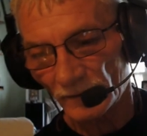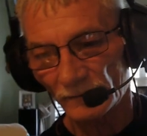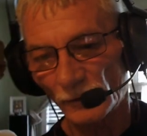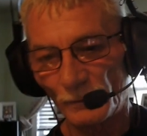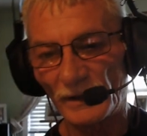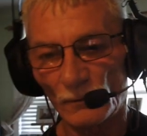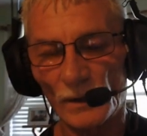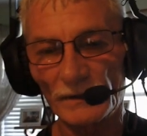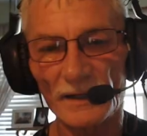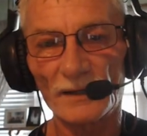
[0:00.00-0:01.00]
Well, we don't
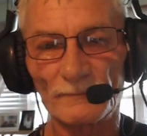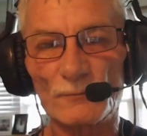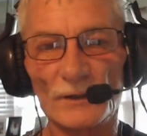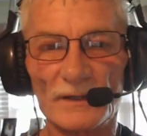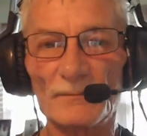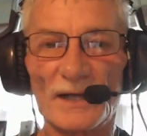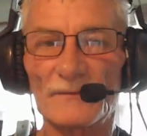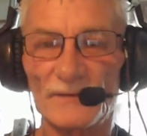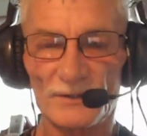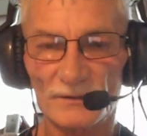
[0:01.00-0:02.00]
want that. We want them to
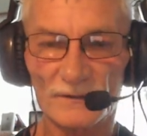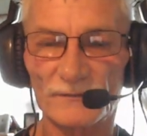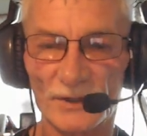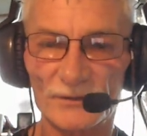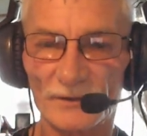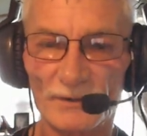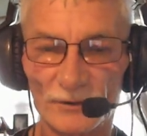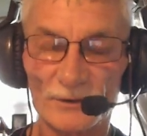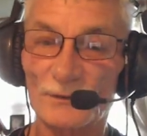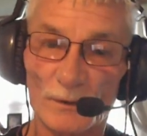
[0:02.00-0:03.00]
have the usufructuary,
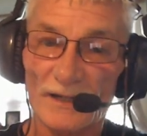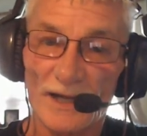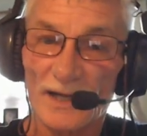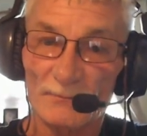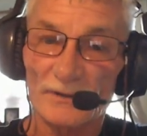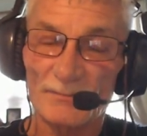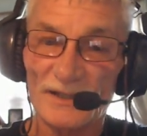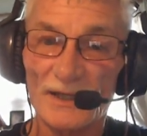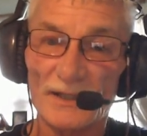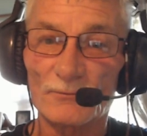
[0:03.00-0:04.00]
which is what they had in the
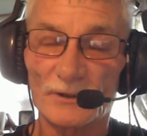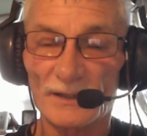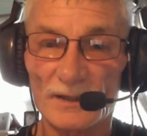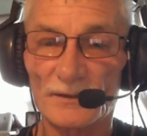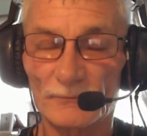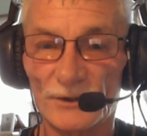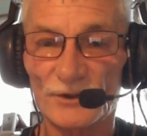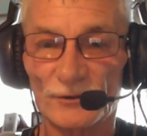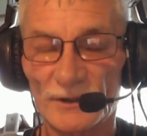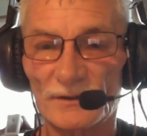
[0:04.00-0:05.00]
beginning when they got the
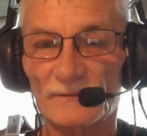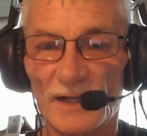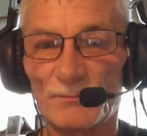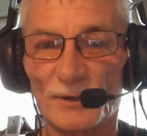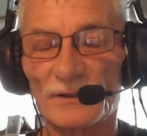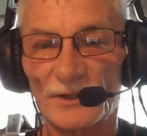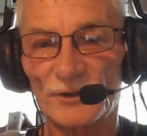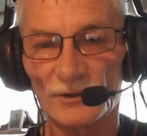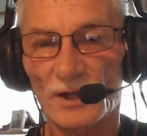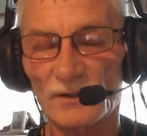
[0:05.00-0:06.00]
registration of live birth. Had
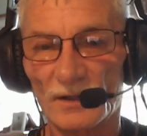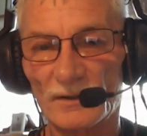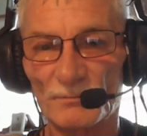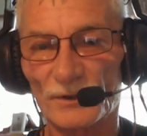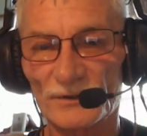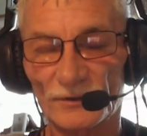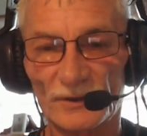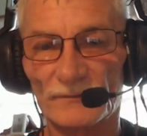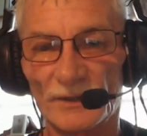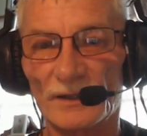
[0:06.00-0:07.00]
you not got the birth
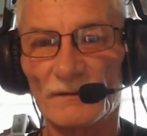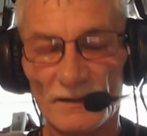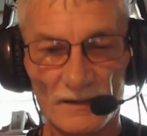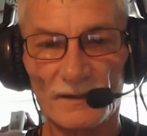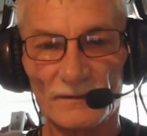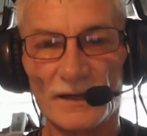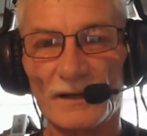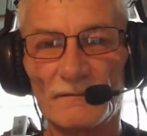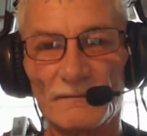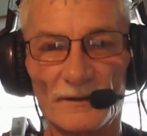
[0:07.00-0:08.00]
certificate,
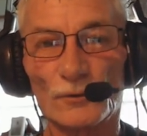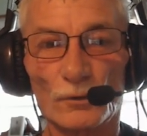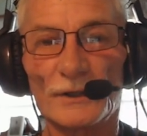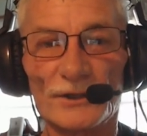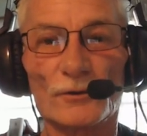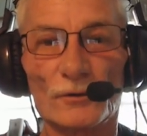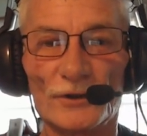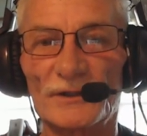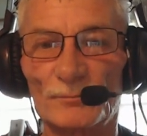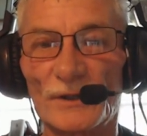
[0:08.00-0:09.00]
then they're holding your
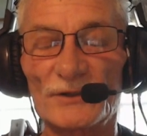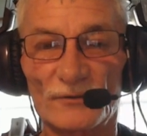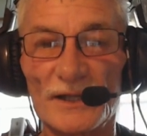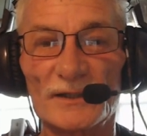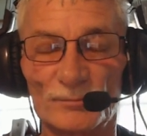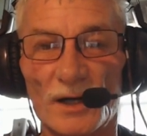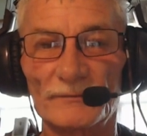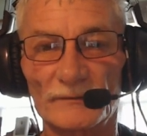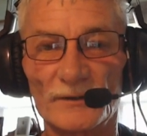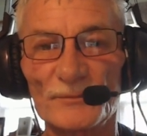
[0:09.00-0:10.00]
ownership, right? So they could
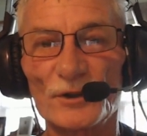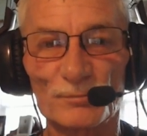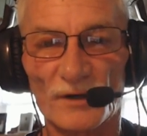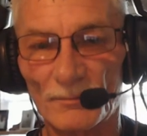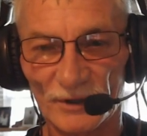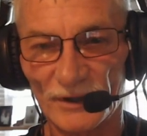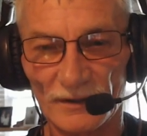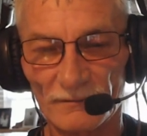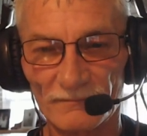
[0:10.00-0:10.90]
profit from your property